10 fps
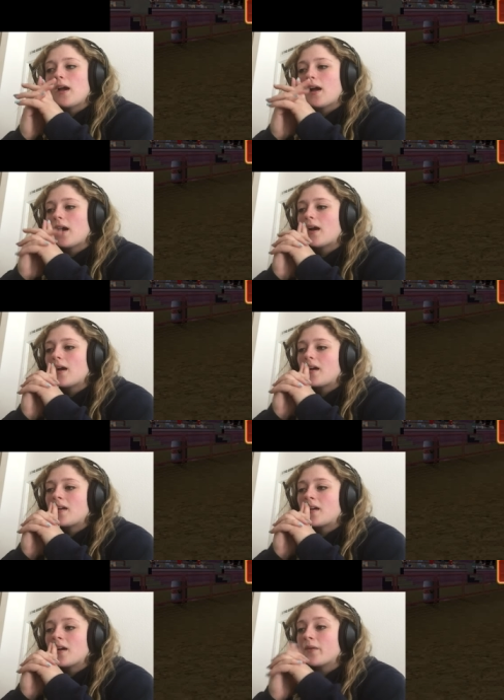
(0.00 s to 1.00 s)
Uh,
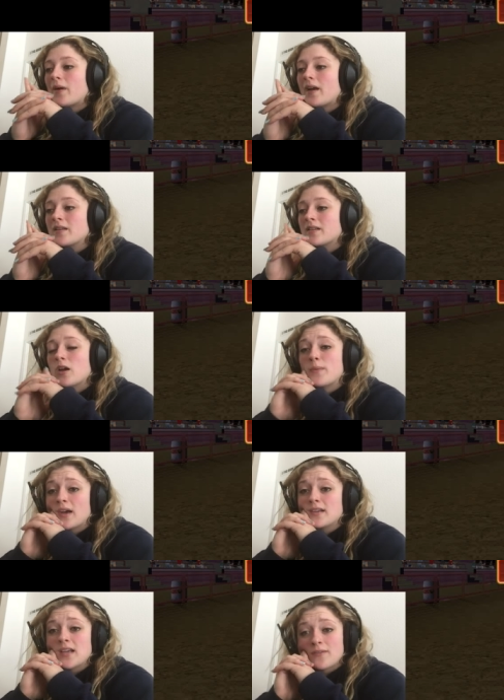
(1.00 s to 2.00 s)
otherwise, I hope you
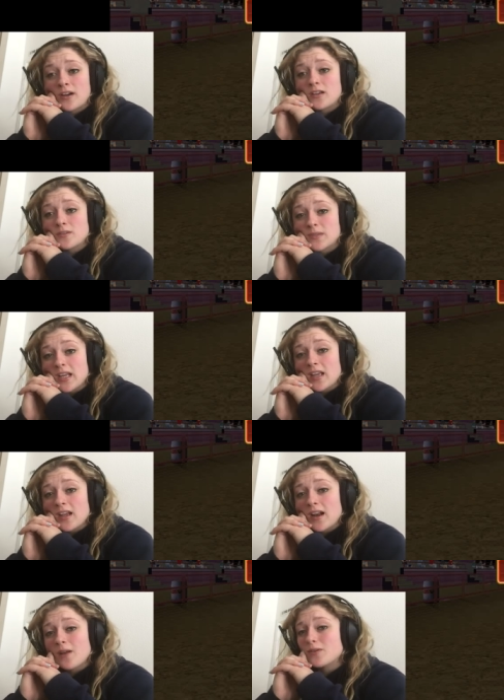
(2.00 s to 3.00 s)
guys have an awesome day,
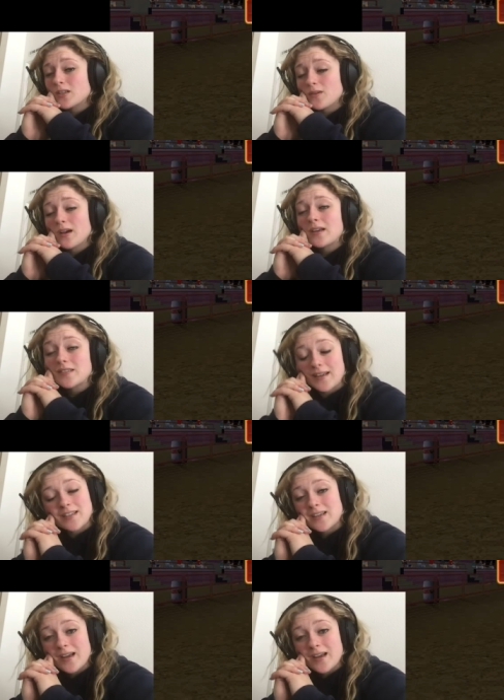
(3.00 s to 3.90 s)
and I will see you guys next